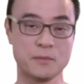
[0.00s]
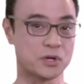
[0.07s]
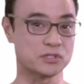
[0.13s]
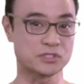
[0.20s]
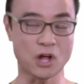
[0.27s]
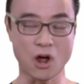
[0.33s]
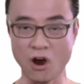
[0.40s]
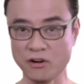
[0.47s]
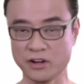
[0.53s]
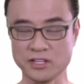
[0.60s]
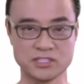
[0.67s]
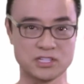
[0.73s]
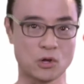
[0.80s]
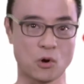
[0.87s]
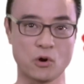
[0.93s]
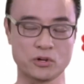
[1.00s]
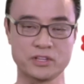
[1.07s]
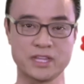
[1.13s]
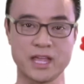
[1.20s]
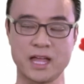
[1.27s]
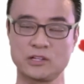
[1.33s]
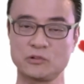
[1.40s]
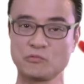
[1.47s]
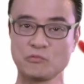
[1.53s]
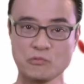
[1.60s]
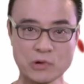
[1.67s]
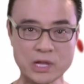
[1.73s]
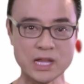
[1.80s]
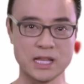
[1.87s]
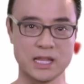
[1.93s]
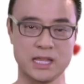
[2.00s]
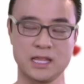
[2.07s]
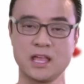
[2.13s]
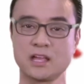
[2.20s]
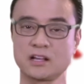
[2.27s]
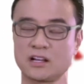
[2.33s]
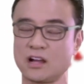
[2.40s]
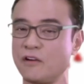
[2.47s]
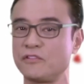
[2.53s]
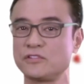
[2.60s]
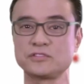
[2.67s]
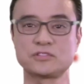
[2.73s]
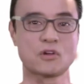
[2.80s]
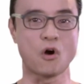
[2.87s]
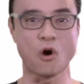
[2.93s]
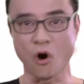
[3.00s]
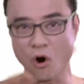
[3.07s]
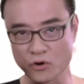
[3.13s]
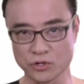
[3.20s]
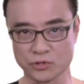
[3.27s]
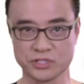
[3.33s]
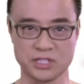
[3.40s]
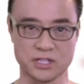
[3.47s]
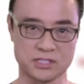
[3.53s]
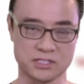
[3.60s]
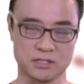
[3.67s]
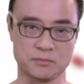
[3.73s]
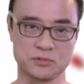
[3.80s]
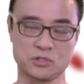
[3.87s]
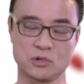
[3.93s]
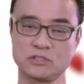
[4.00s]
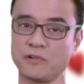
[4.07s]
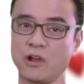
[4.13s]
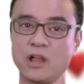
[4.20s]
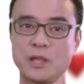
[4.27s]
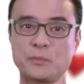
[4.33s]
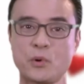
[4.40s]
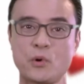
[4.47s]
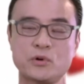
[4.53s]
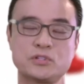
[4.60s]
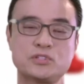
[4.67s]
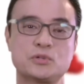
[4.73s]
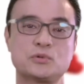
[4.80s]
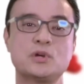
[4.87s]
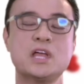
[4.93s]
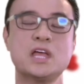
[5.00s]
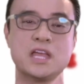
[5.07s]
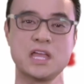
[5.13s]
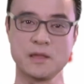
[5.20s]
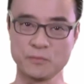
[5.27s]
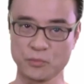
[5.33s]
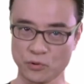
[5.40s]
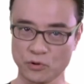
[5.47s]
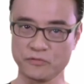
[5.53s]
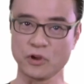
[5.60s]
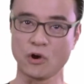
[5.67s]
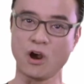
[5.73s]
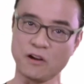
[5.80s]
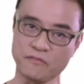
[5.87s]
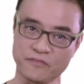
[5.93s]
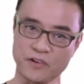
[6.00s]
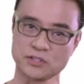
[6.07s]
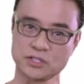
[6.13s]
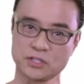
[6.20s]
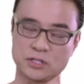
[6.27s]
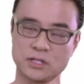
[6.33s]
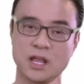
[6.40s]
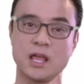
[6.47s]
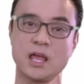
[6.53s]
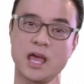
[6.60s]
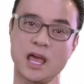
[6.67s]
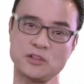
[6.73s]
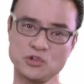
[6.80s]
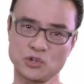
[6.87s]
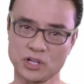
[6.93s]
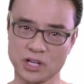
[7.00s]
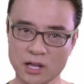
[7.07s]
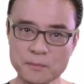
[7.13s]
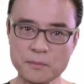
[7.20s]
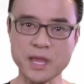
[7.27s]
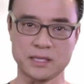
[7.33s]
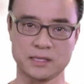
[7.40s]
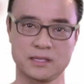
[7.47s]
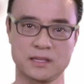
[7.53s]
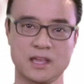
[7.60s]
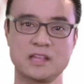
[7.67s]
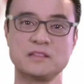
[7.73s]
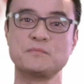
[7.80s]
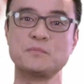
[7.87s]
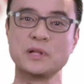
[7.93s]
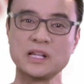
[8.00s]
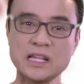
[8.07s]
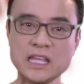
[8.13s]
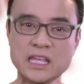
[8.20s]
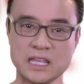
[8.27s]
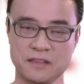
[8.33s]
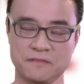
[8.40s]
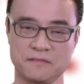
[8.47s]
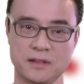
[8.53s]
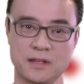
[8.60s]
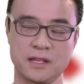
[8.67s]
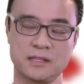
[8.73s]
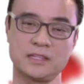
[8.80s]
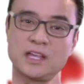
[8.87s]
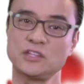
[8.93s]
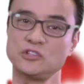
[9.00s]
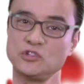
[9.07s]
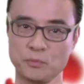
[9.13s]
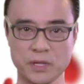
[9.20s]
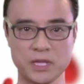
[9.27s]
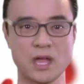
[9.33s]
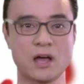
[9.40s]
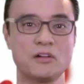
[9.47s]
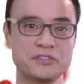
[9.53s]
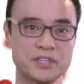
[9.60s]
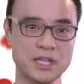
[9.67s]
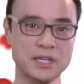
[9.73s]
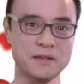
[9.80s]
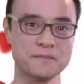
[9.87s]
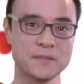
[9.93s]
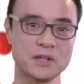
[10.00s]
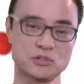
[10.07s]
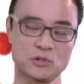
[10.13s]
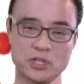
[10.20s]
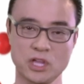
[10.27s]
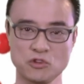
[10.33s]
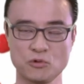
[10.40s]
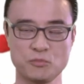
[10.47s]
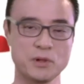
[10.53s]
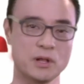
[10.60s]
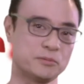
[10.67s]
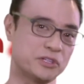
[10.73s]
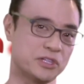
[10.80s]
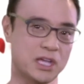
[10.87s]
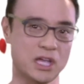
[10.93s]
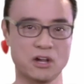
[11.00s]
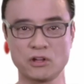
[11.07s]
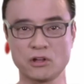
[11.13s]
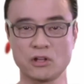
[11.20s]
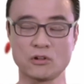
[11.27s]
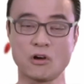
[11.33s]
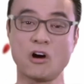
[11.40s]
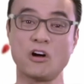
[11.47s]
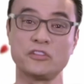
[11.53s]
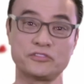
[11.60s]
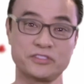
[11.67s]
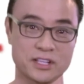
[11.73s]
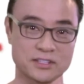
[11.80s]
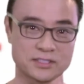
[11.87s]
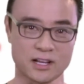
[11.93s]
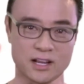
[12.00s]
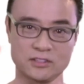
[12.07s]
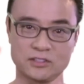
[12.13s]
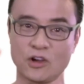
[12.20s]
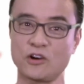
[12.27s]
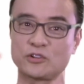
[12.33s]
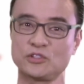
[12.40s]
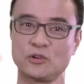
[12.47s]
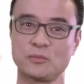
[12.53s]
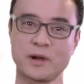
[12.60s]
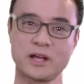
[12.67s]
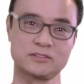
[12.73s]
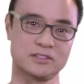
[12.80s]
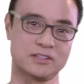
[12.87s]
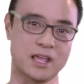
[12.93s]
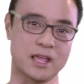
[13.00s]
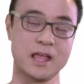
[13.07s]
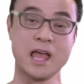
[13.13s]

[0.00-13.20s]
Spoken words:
because heart is the organ that really governs all your systems. So it's very important to improve your heart function, and you commit and believe that you be healthy so that you'll be able to carry on all the things that I talked to you about today.